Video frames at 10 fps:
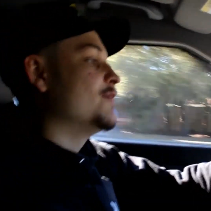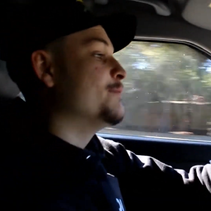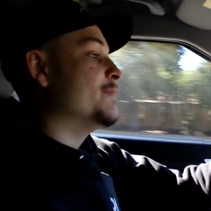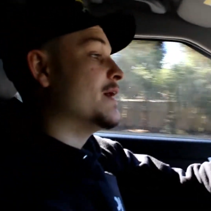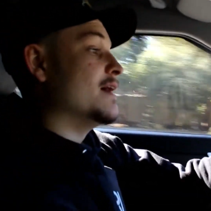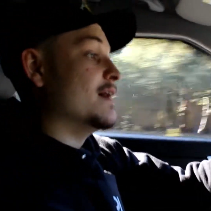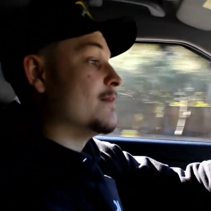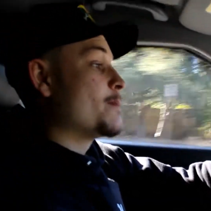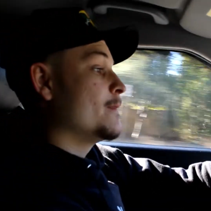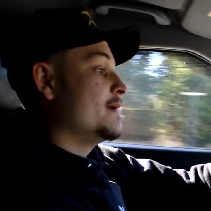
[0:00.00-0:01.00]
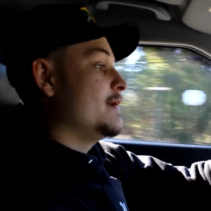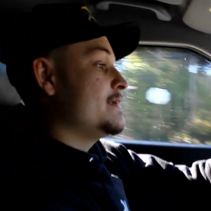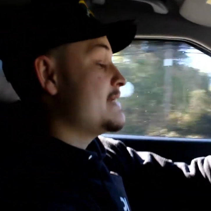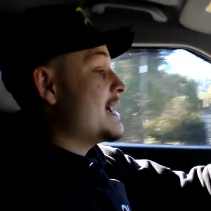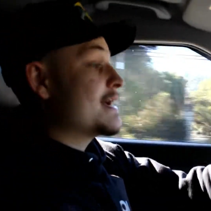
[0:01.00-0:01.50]
But
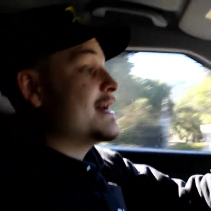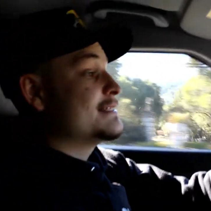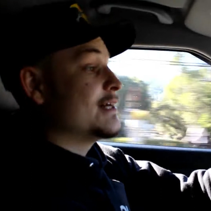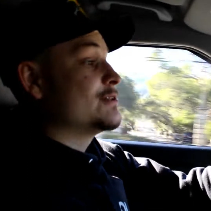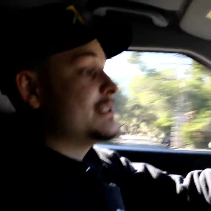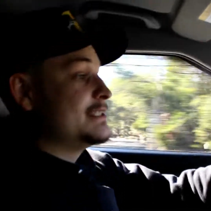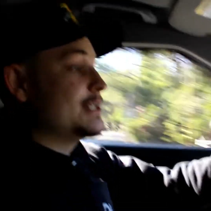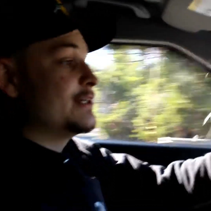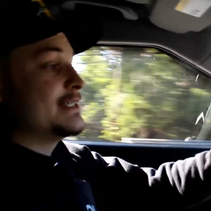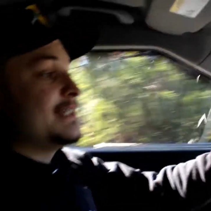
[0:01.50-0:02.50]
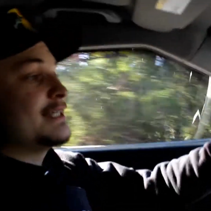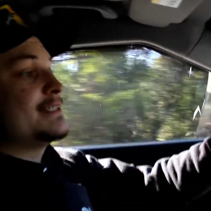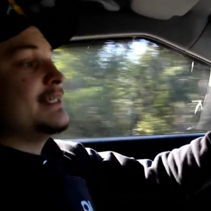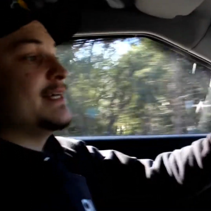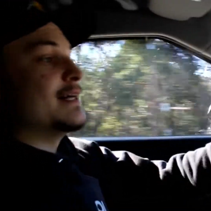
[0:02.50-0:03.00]
yeah, guys, that was a 0 to
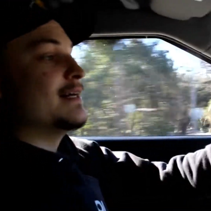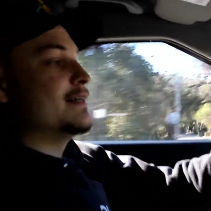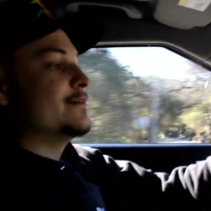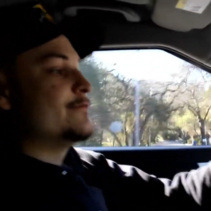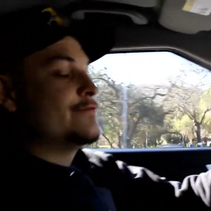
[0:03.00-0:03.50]
60 of